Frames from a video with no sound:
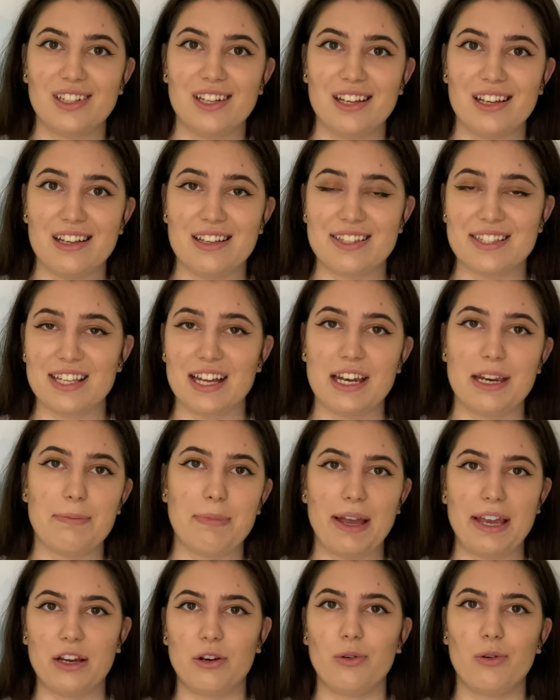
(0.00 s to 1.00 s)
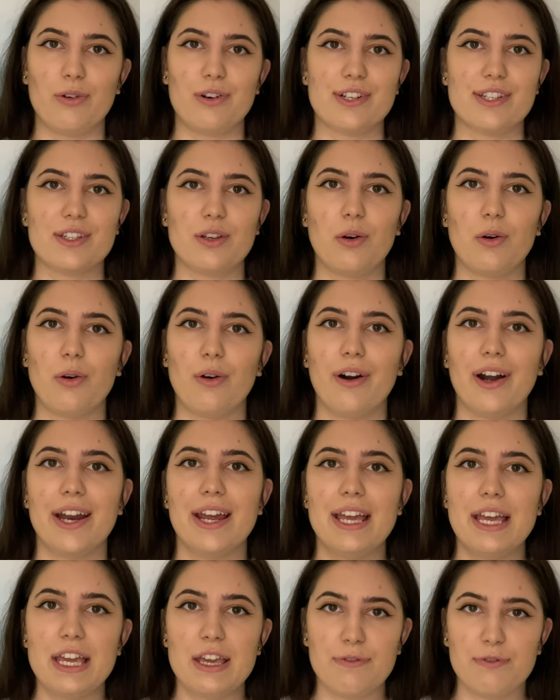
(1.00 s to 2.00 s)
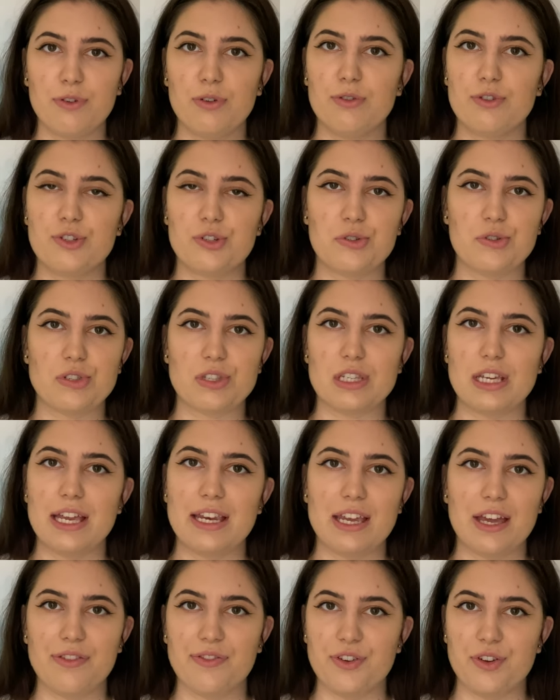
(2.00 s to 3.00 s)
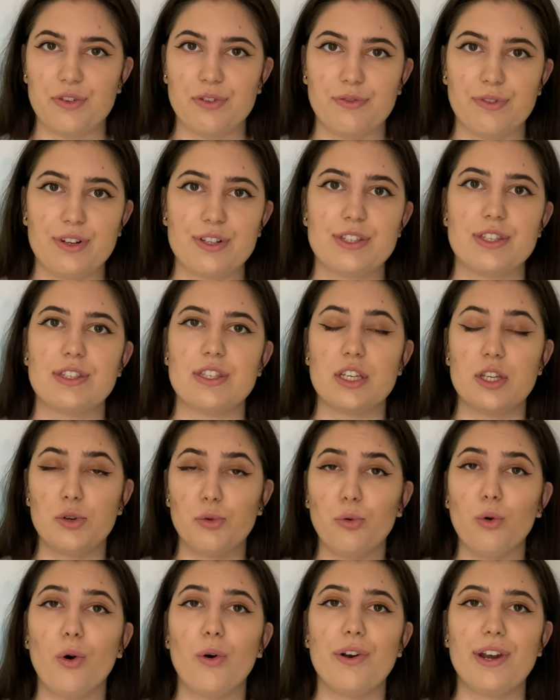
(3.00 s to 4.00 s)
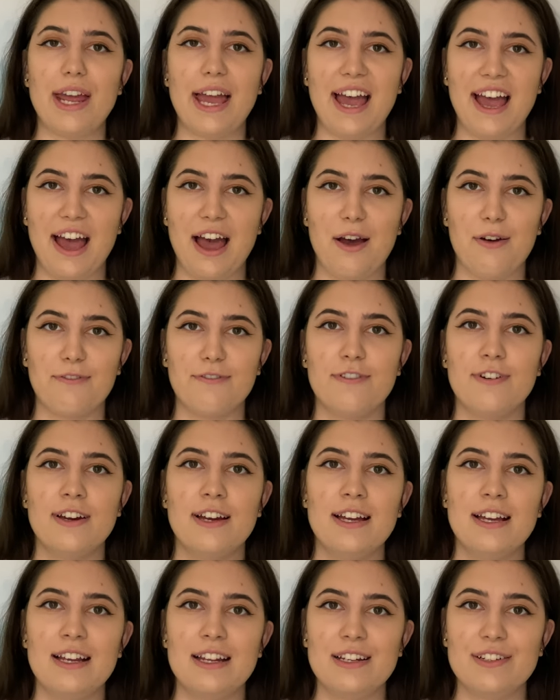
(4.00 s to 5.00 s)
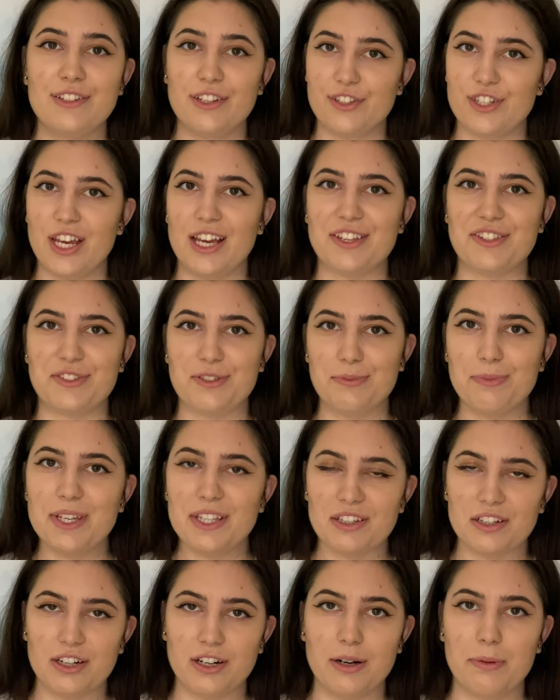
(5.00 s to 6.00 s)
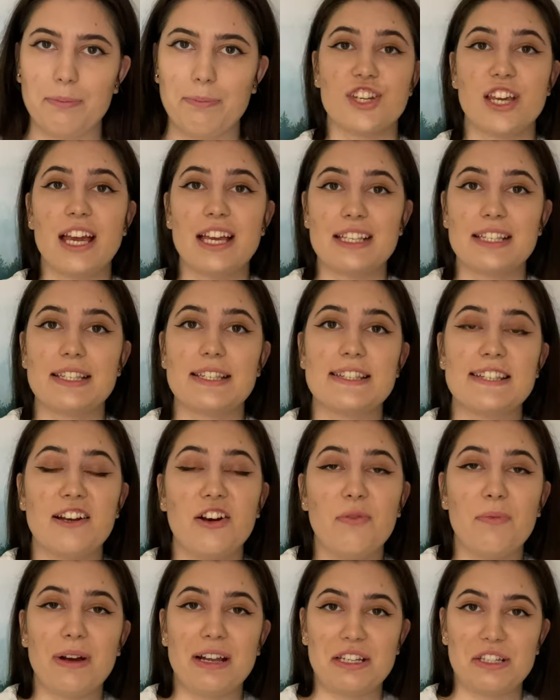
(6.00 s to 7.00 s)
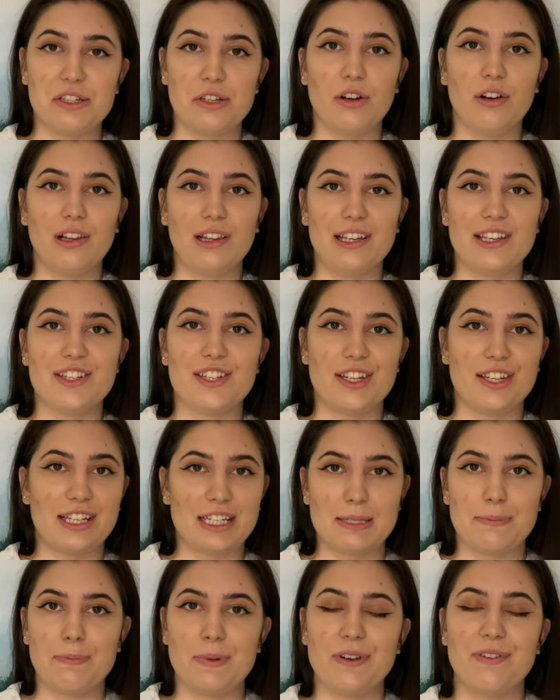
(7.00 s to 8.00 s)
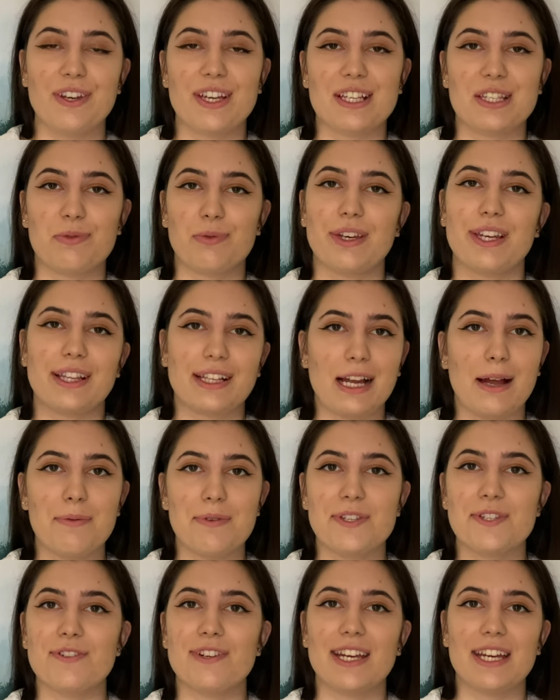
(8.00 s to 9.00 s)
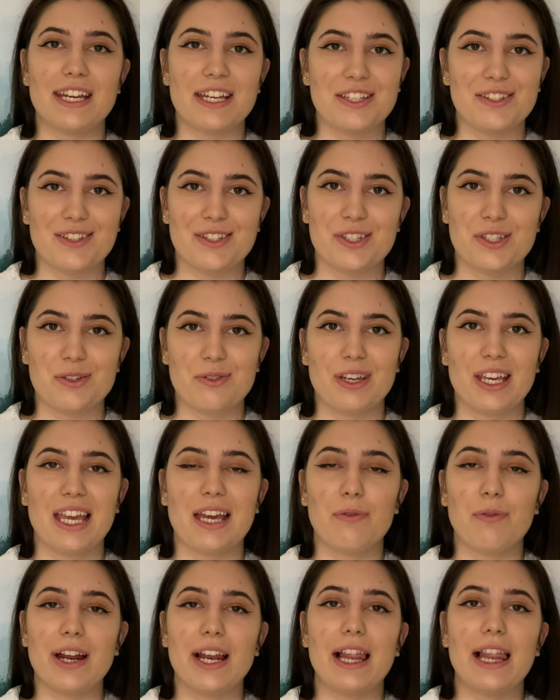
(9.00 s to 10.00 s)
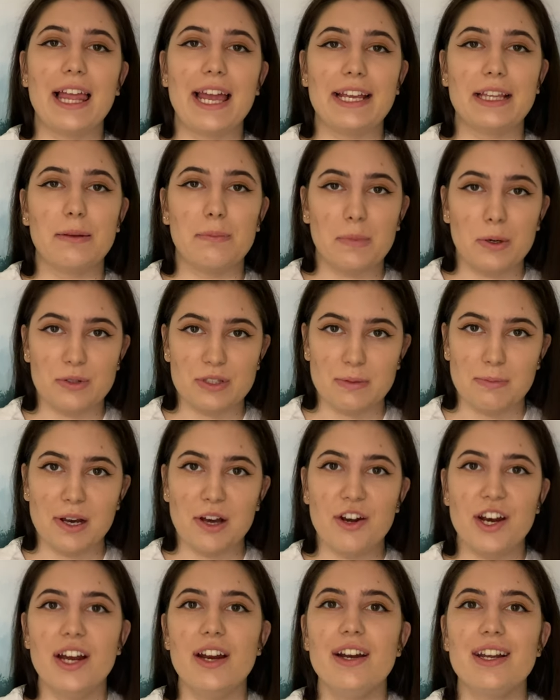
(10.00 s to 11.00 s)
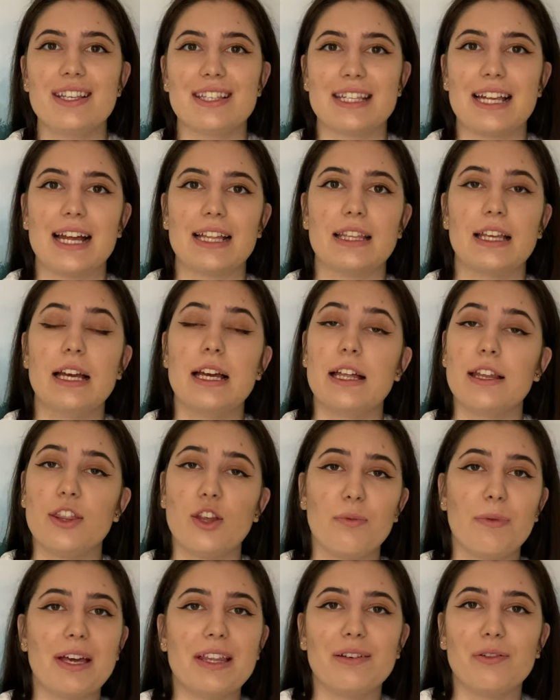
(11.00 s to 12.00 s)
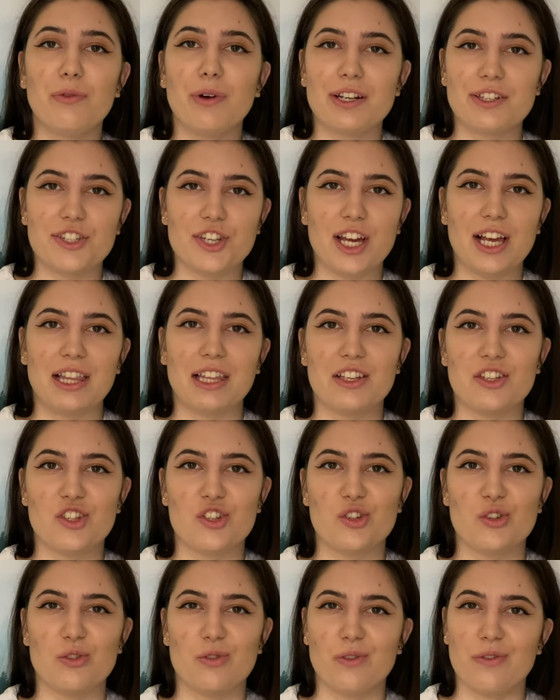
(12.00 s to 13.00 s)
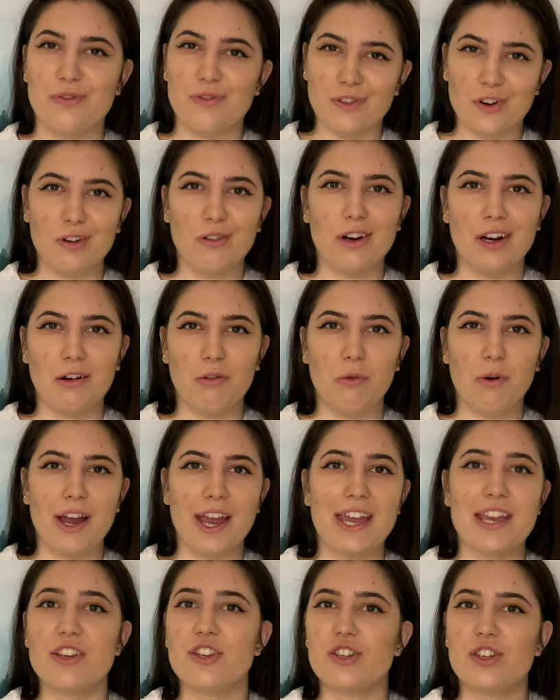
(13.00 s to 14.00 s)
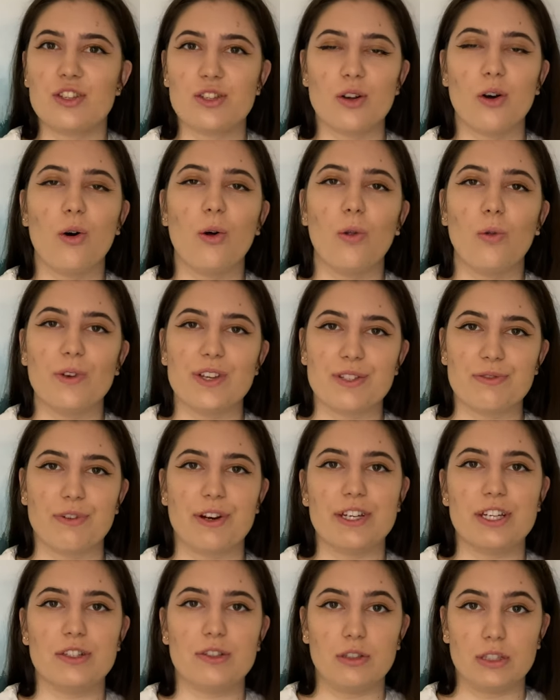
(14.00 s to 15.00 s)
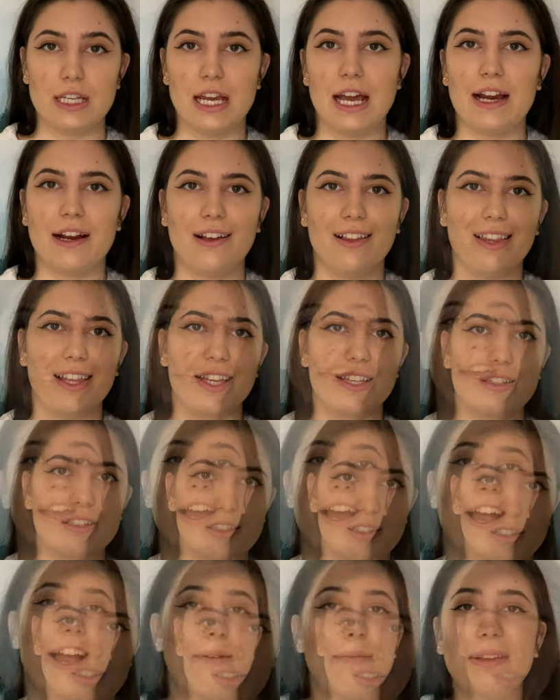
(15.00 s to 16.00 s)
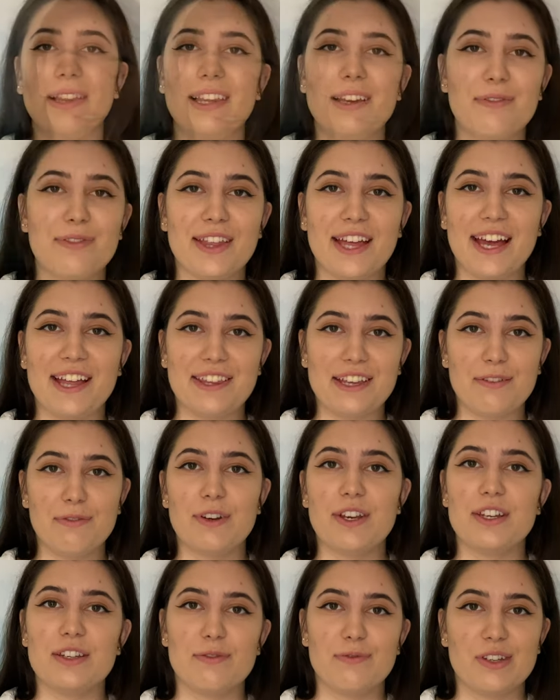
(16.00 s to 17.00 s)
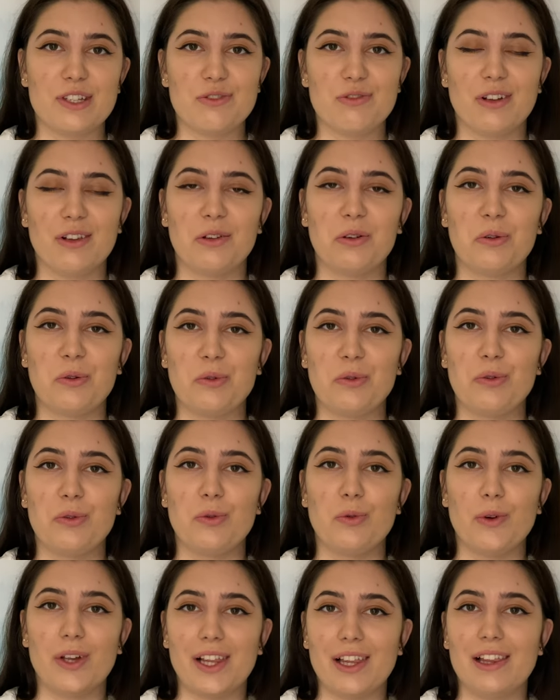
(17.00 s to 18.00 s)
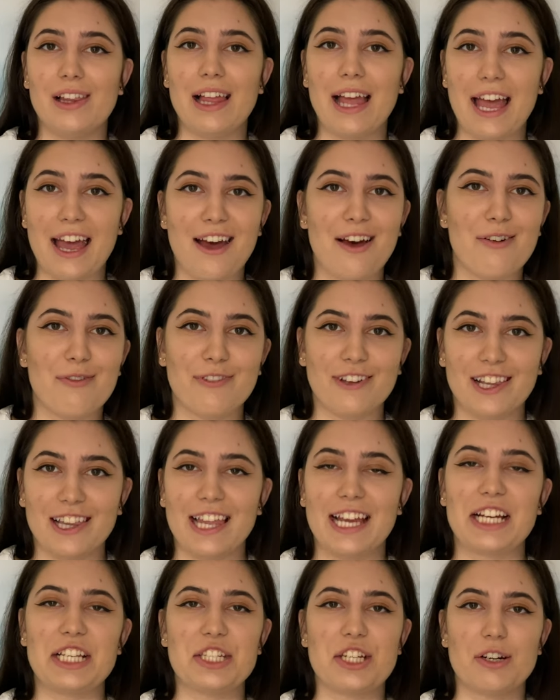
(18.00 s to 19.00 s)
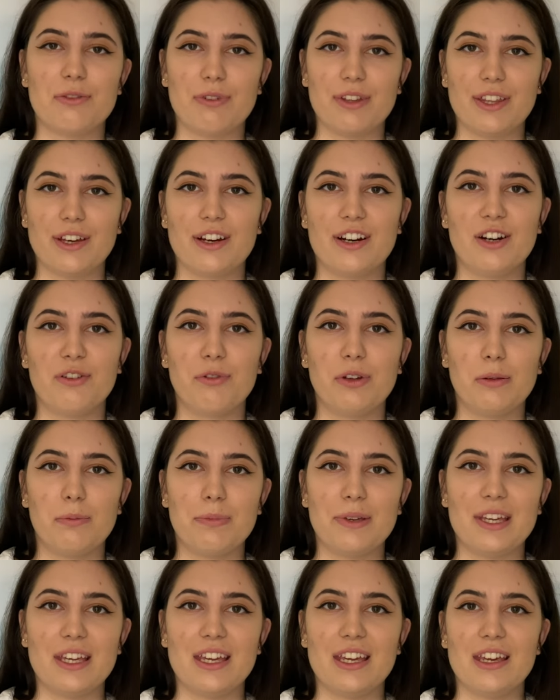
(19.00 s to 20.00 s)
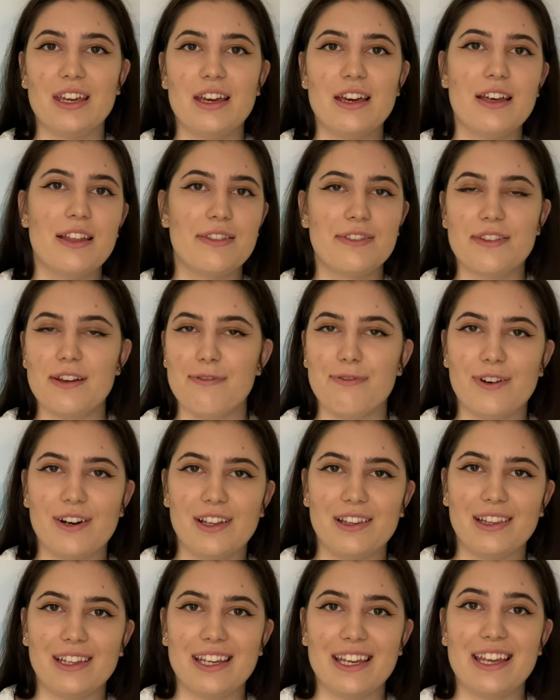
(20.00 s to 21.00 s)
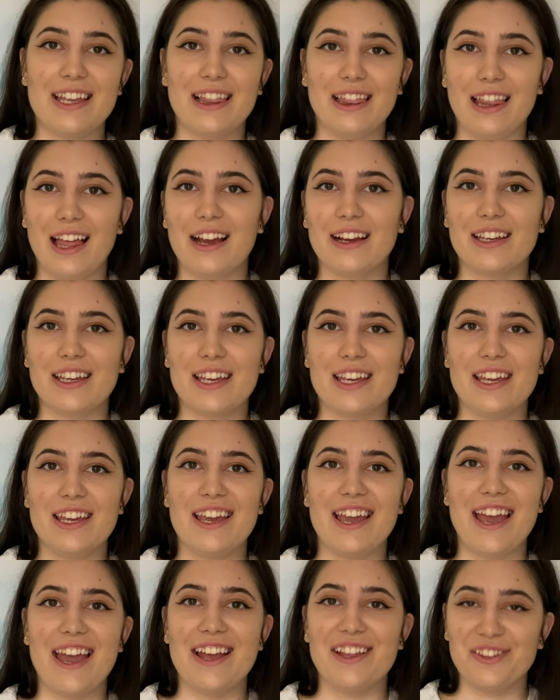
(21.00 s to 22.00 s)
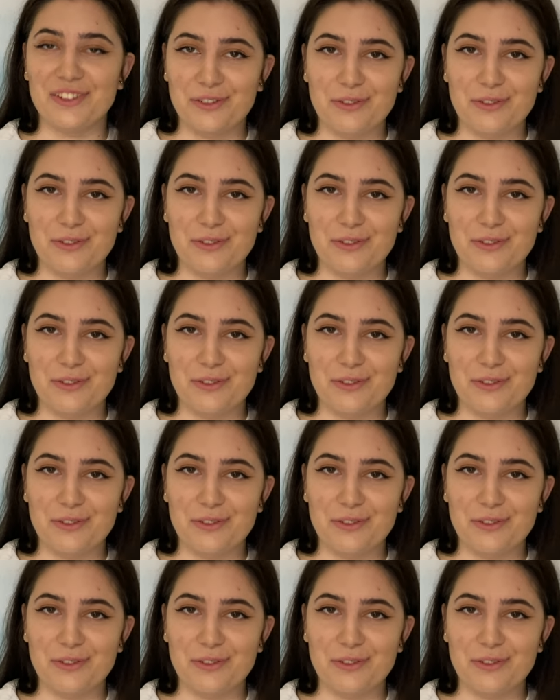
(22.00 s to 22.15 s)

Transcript: uh, study my course or if you choose any other university you won't have the chance to meet her. She has so much knowledge and experience when it comes to the industry and what I like the most about her is that no matter what challenge you throw her way, she's always ready to tackle it. I believe that every individual who will have a lecture with her will be definitely lucky and